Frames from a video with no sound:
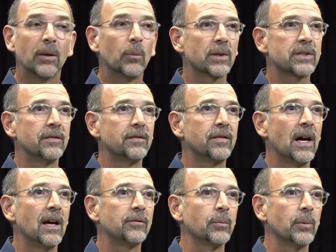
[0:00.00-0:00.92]
and what's
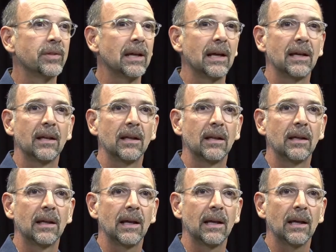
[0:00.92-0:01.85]
involved with
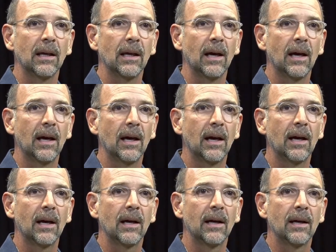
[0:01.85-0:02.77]
getting getting
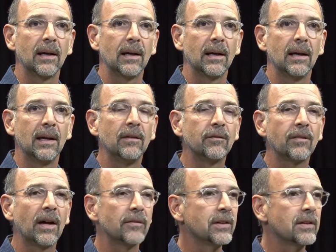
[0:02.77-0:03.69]
uh,
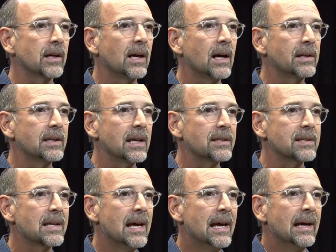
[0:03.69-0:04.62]
involved in the
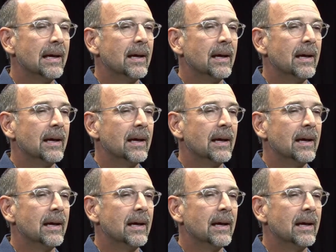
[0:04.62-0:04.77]
contest.